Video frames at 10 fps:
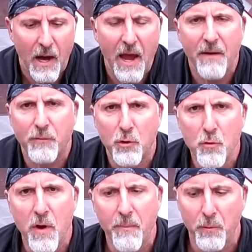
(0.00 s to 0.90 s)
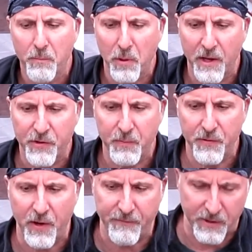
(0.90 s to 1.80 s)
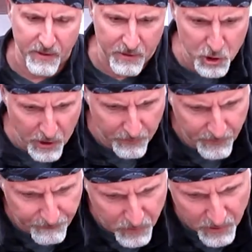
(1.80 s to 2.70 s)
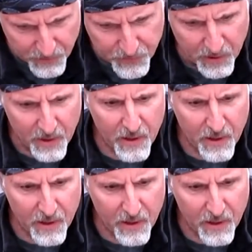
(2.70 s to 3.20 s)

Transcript: I have 2 hip replacements. I have a degenerative disc